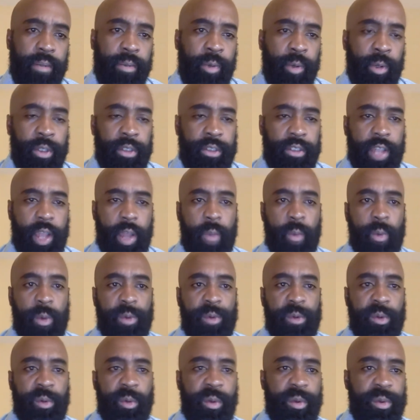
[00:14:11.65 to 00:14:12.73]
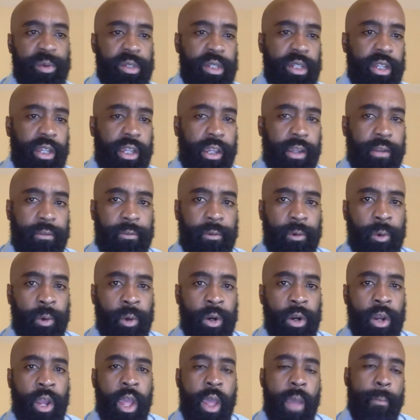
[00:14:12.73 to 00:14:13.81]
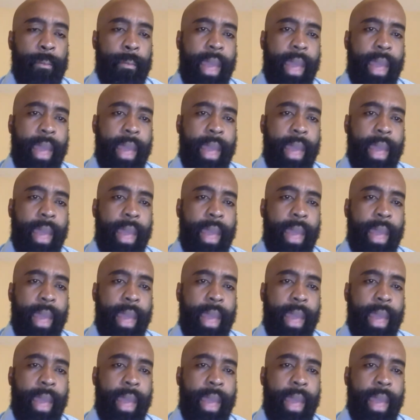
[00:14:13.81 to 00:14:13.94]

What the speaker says: points that we were looking for,